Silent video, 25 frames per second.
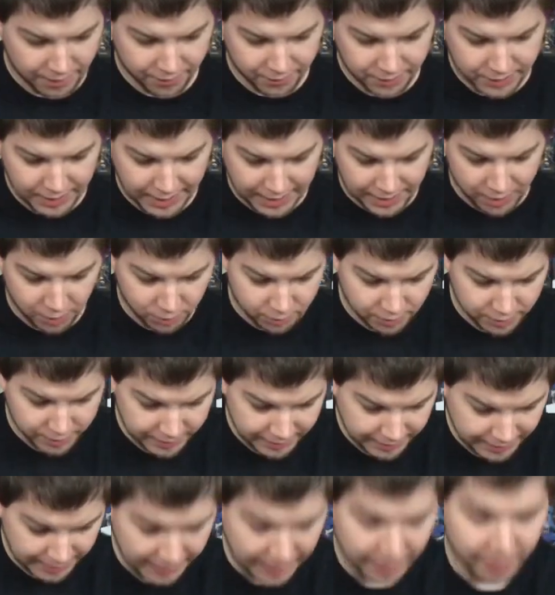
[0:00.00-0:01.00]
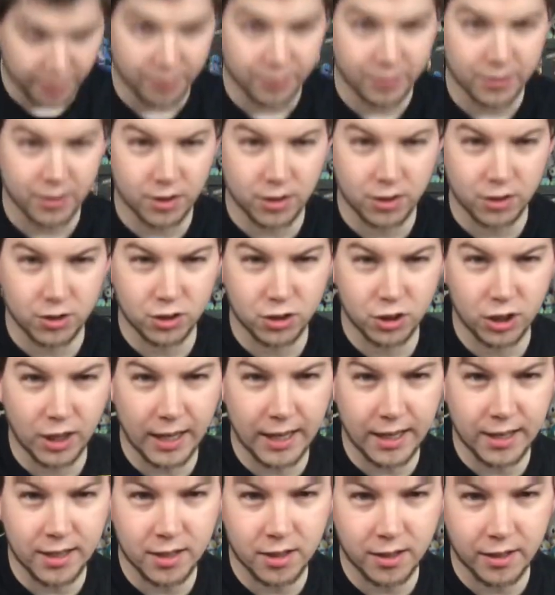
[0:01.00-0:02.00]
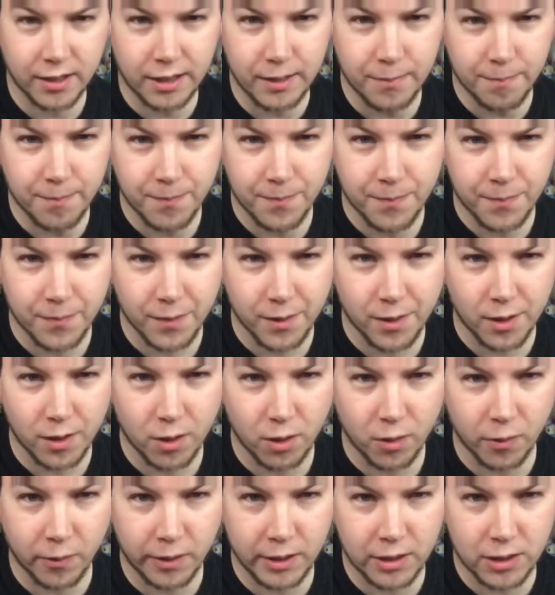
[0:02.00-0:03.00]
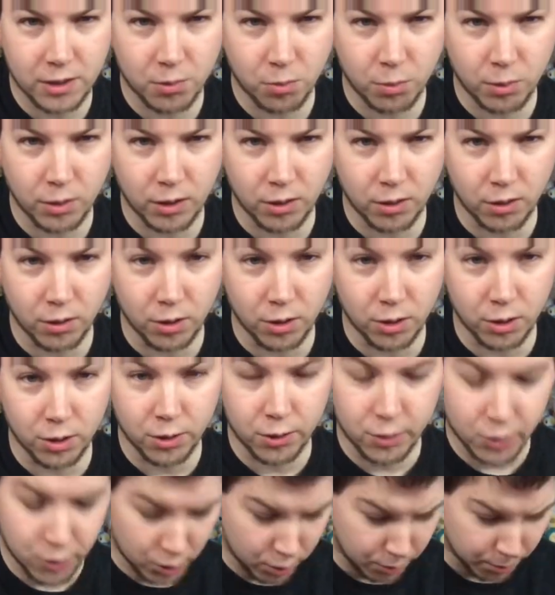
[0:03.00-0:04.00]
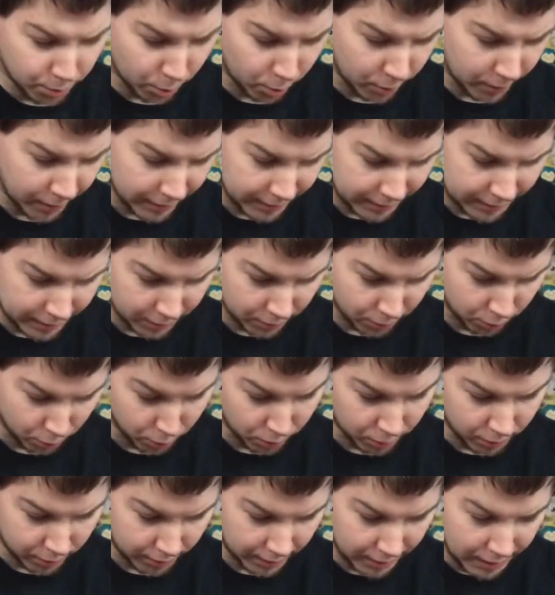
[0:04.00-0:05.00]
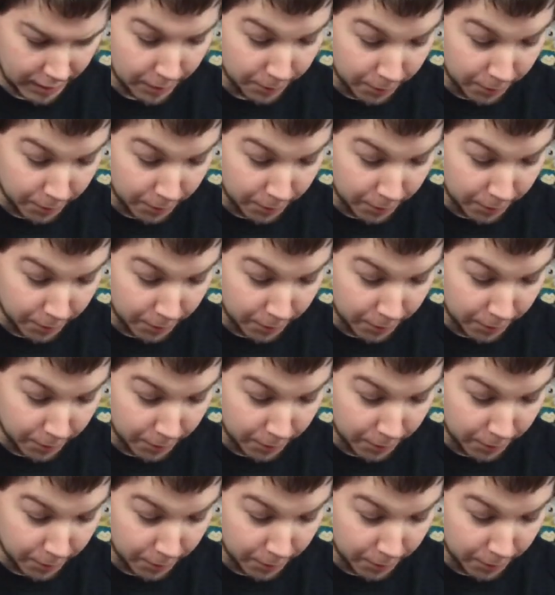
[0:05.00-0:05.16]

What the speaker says: tiles that have giants on them, which will lose you points or keep